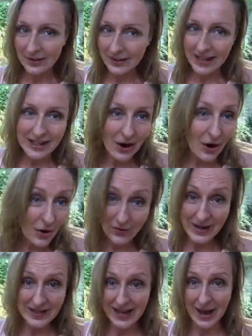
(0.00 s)
like
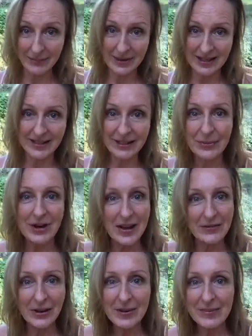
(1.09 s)
always happens,
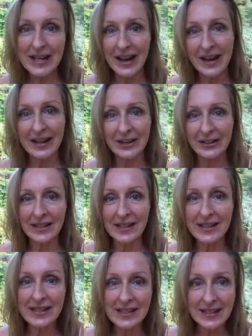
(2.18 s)
whenever I'm in
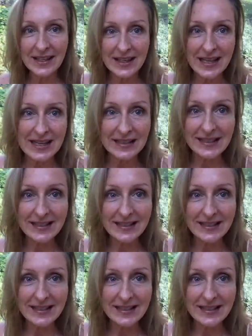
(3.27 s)
Ireland, it's